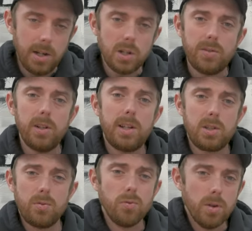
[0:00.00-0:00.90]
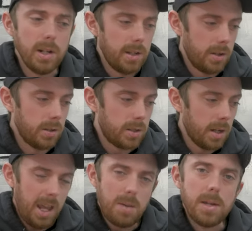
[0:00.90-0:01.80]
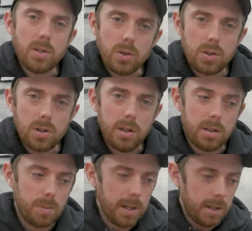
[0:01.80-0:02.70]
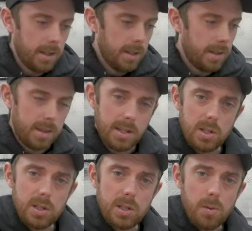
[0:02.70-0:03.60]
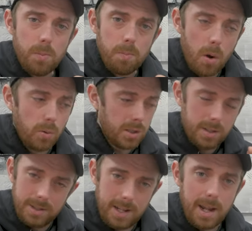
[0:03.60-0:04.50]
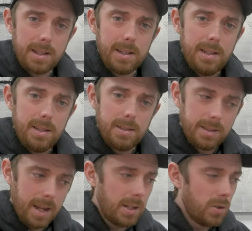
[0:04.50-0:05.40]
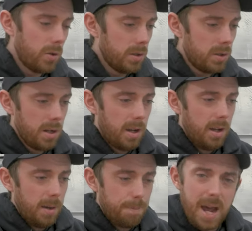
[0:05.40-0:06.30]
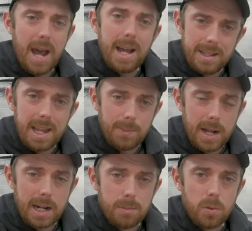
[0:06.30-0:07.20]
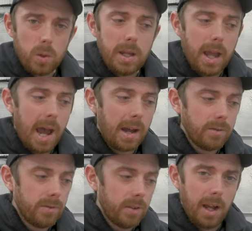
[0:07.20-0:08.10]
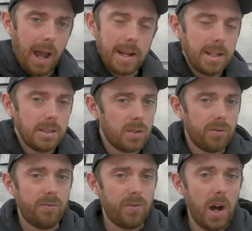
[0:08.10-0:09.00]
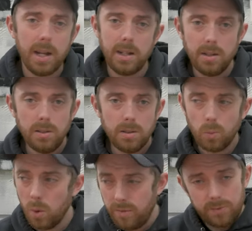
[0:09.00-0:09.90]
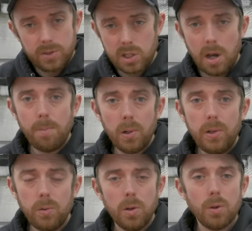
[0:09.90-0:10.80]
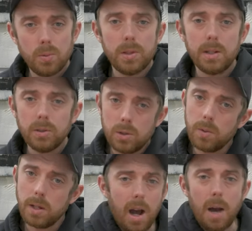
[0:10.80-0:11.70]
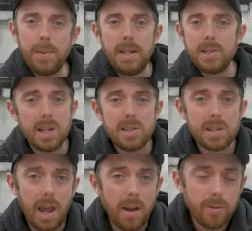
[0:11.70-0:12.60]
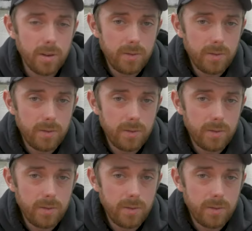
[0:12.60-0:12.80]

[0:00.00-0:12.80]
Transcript: I just feel like it's a really good image to be like, this is the most deadly, dangerous, bad named animal we have, and it's fine with somebody who knows what they're doing. I mean, he says in every